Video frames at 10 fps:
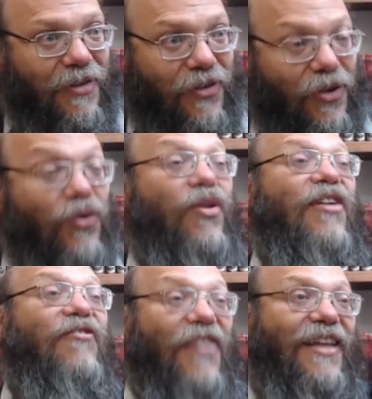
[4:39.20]
Not only
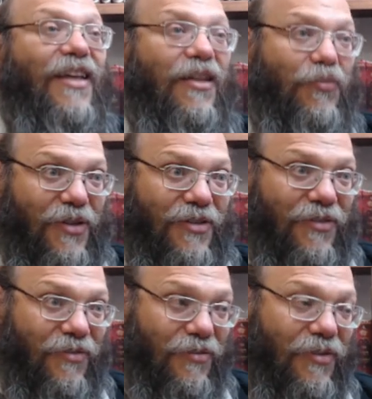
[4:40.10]
affecting the
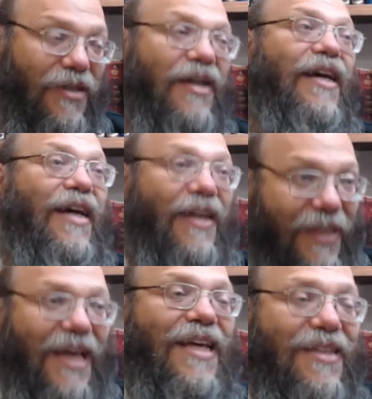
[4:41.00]
present, it
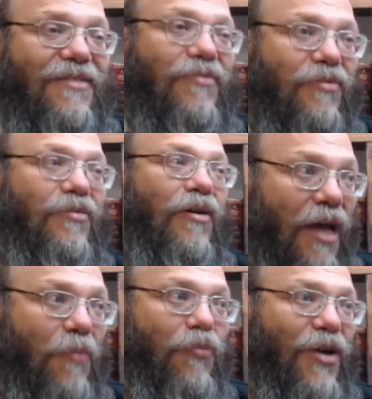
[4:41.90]
is
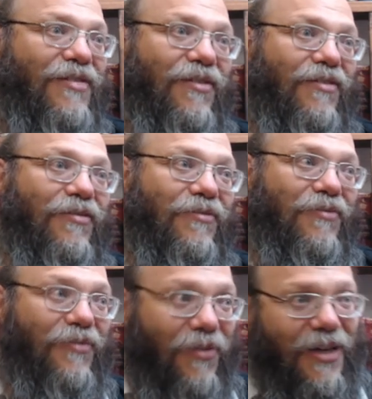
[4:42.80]
a present.
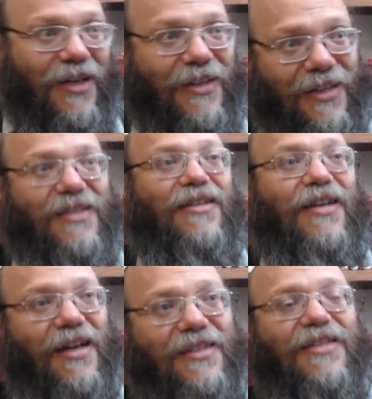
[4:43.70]
Okay, it is
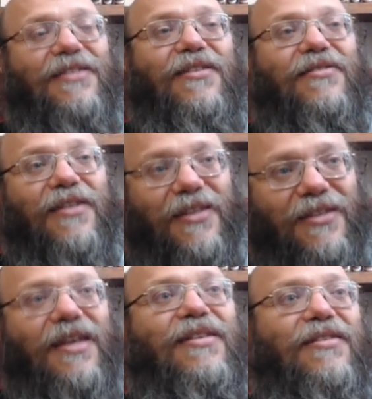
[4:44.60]
an existence.
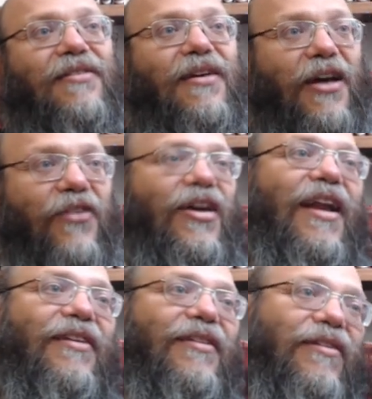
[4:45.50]
It is a
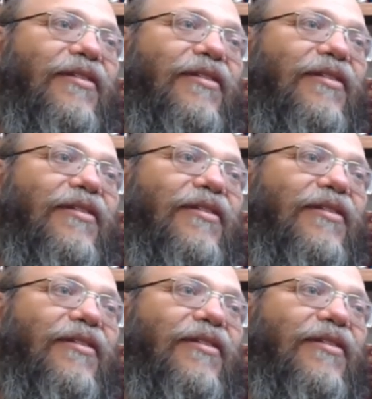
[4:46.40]
reality